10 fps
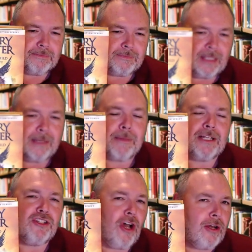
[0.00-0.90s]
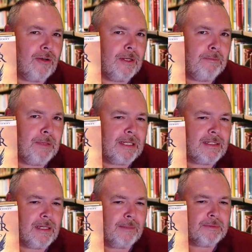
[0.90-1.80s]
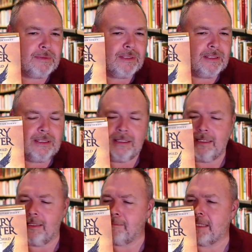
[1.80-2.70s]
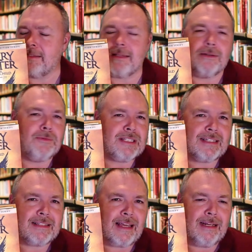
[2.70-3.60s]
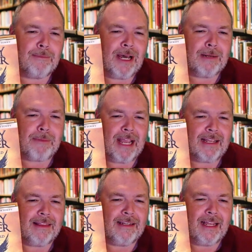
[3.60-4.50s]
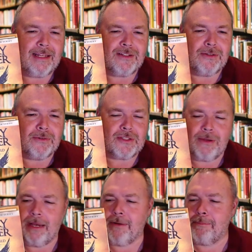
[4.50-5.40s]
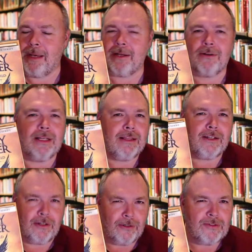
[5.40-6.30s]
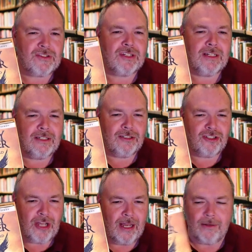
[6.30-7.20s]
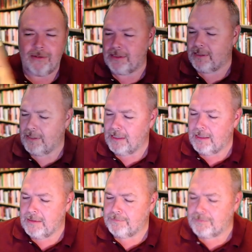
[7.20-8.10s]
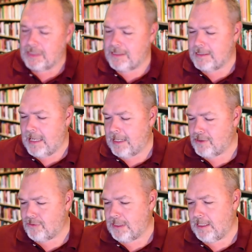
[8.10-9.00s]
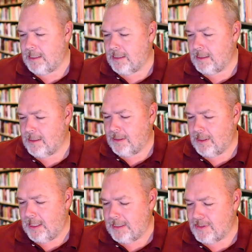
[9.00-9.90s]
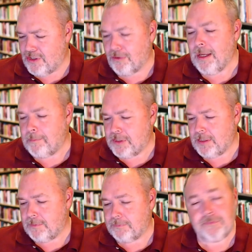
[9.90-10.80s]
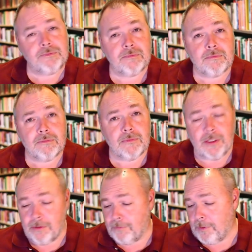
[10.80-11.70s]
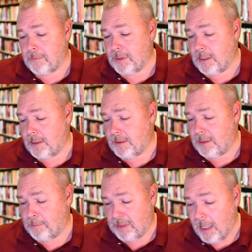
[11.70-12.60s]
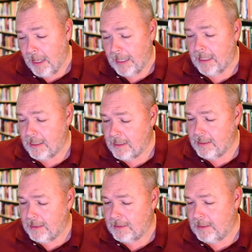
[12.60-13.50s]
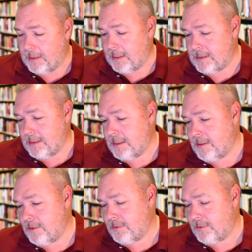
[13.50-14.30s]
I think my daughter had picked up. I think my son was excited about it back in the day, too. So, Harry Potter and the Cursed Child. This is actually a script, you know, from the, the play that they did